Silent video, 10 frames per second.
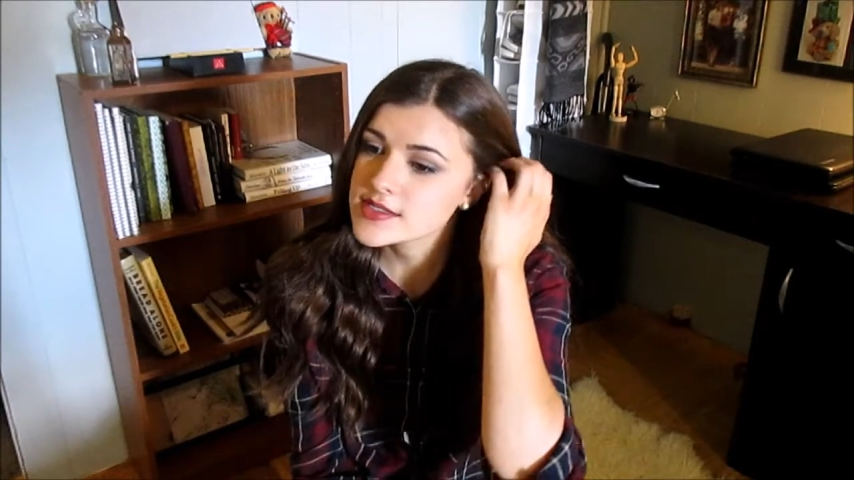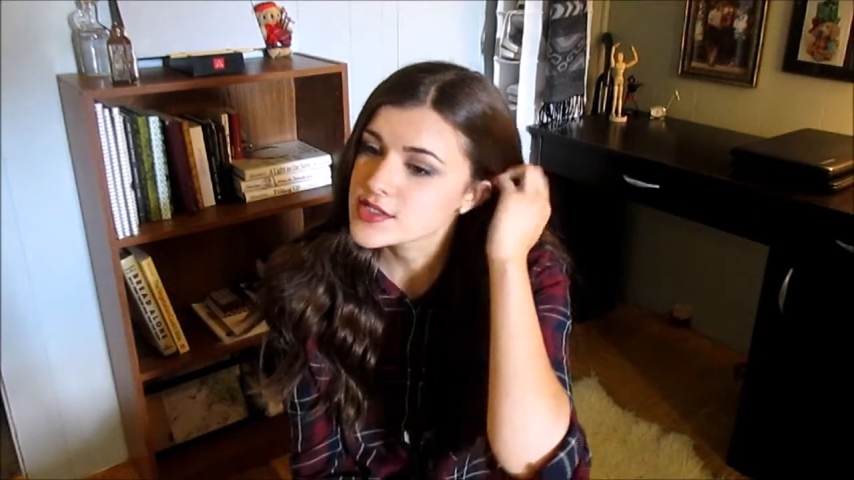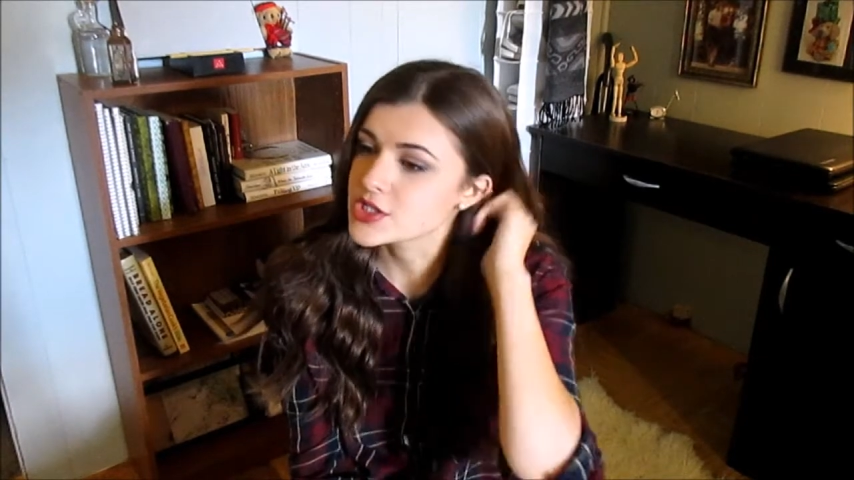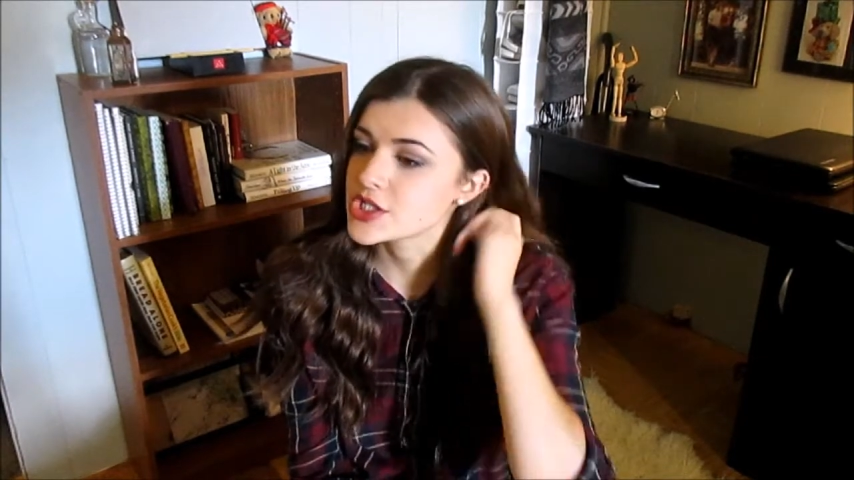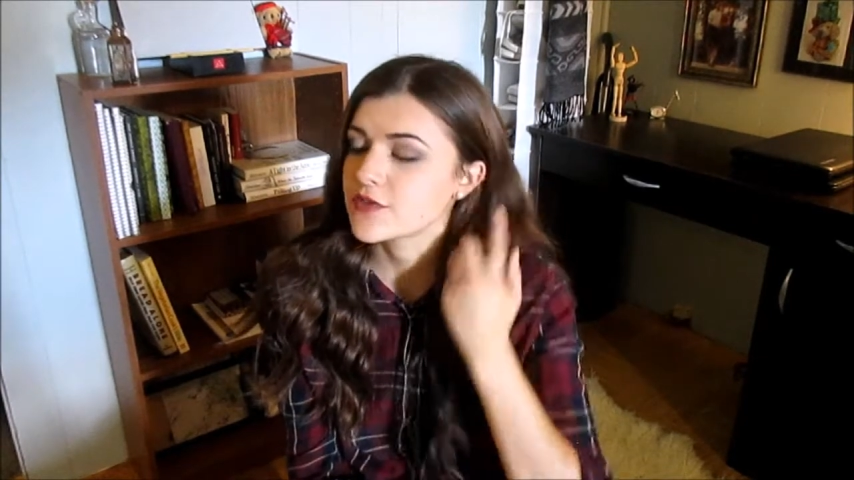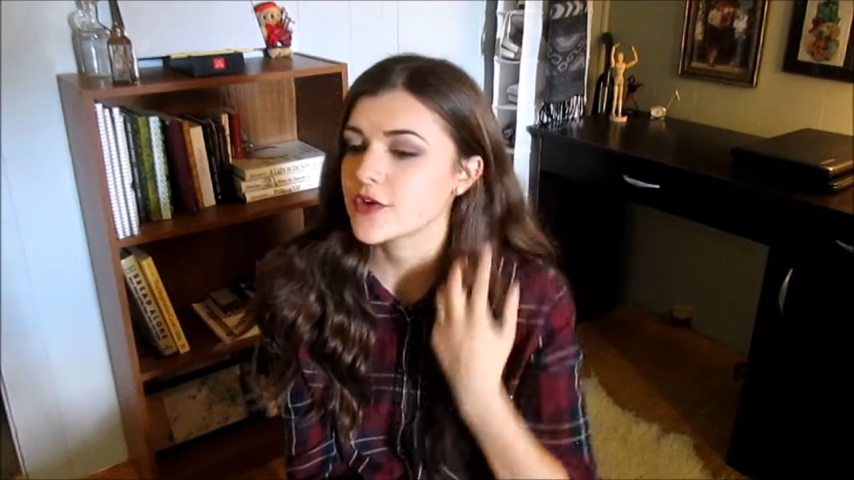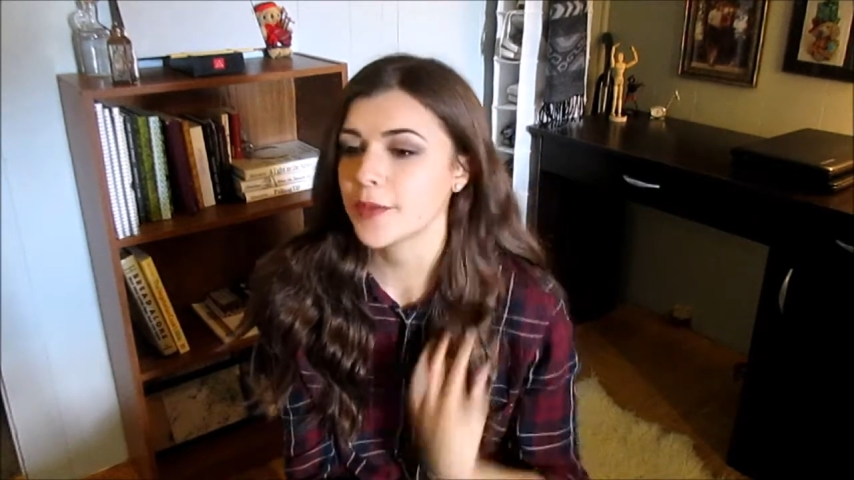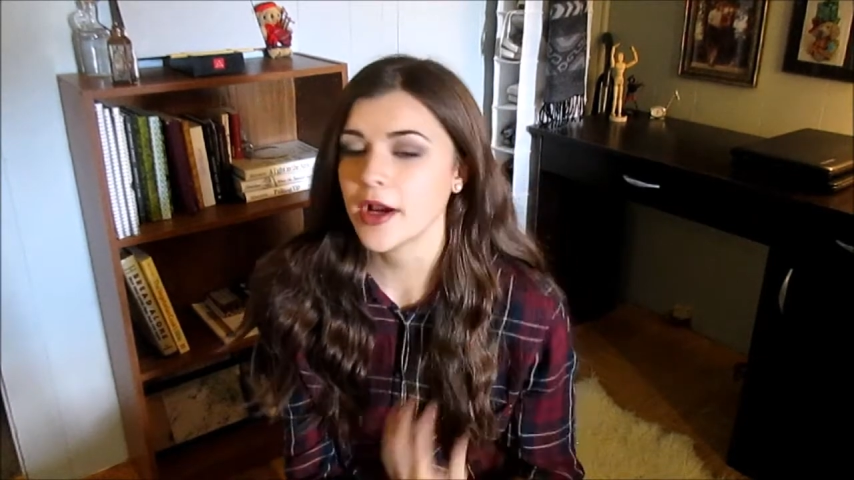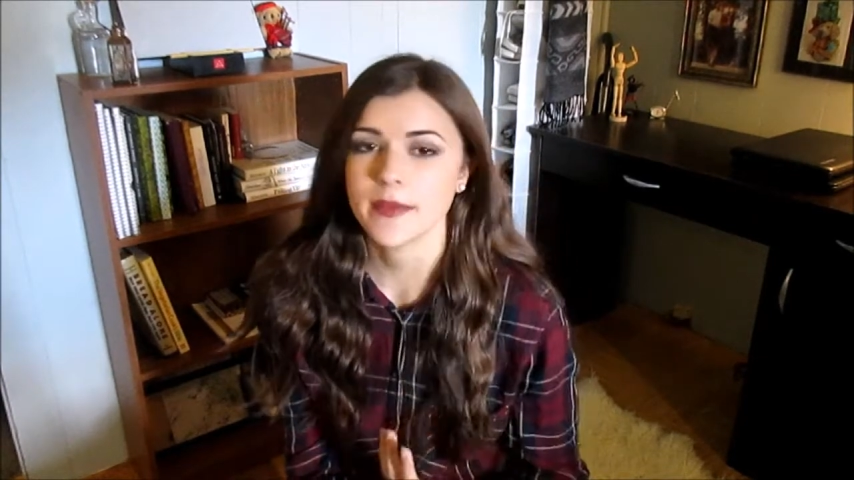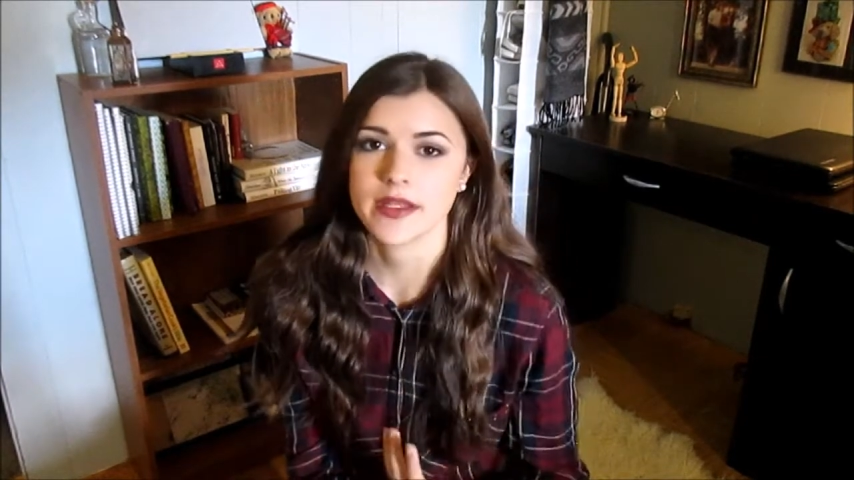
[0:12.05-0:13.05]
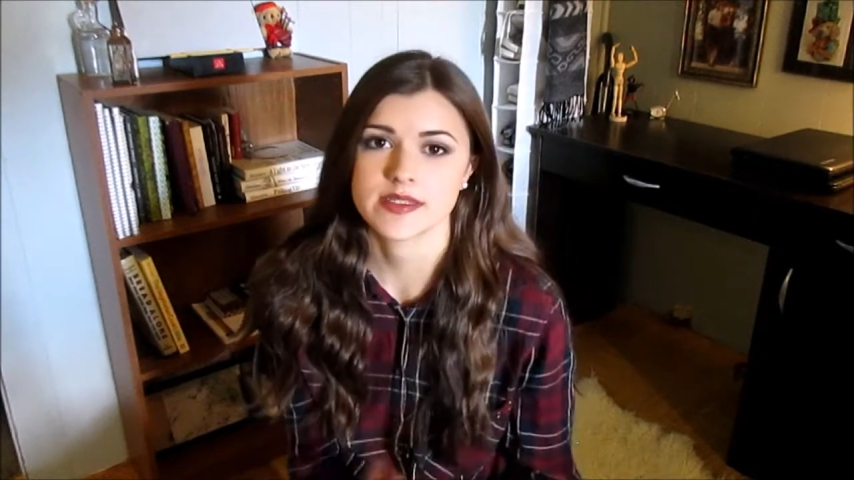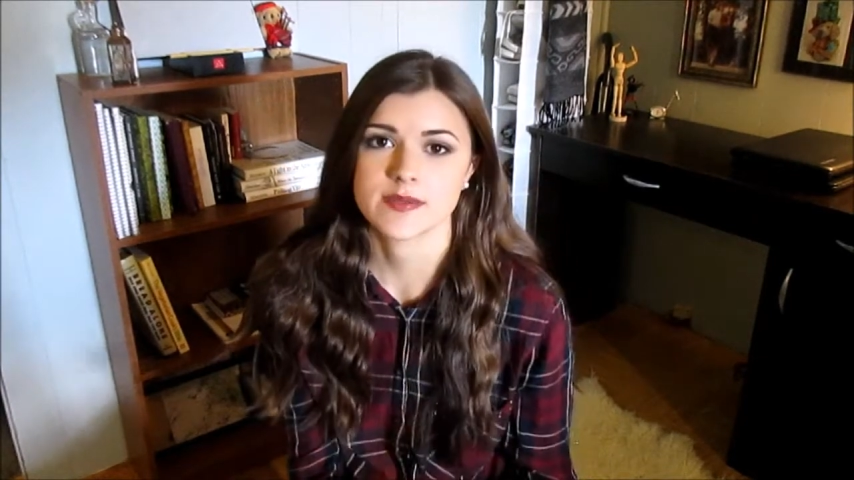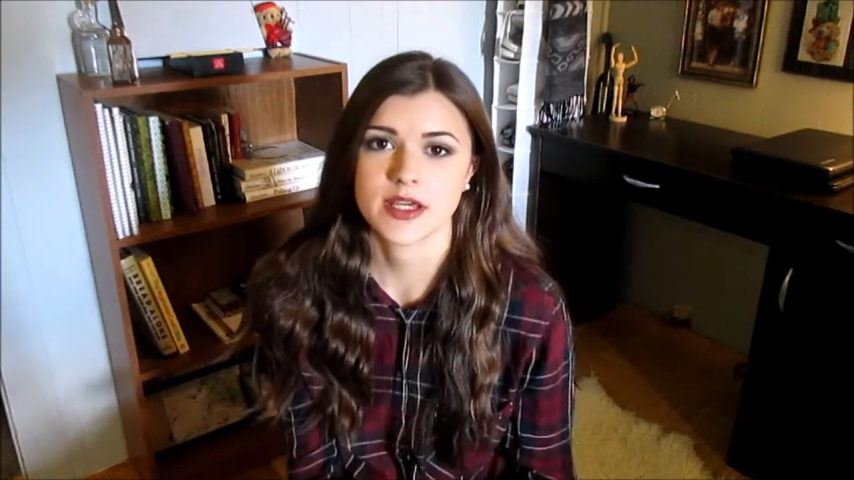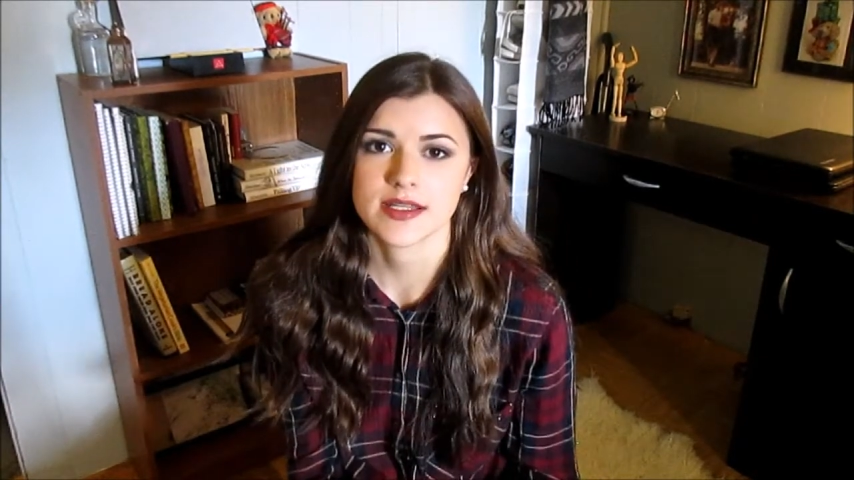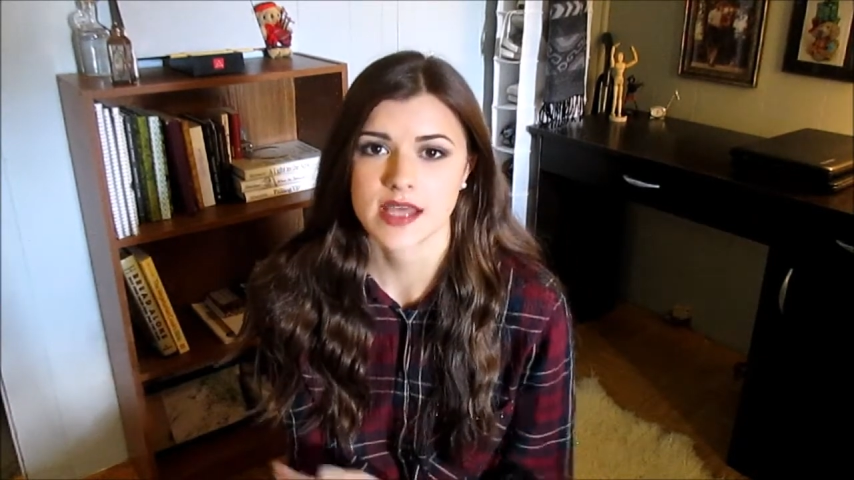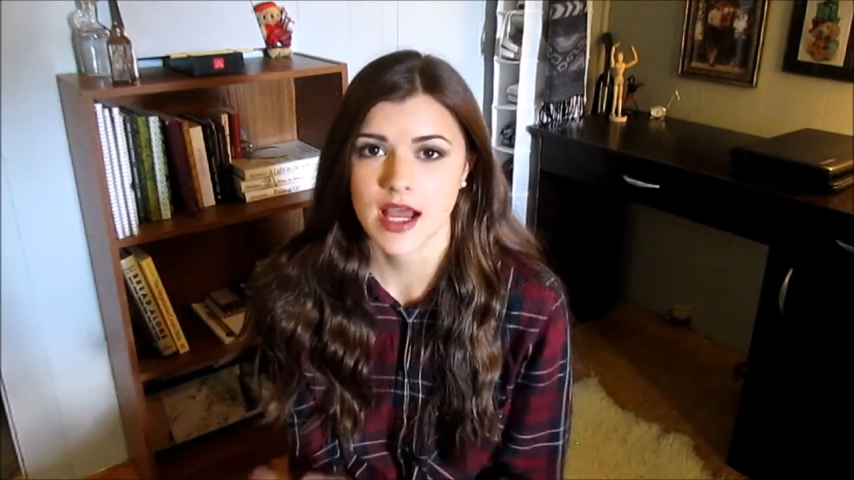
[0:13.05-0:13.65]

searching for apartments because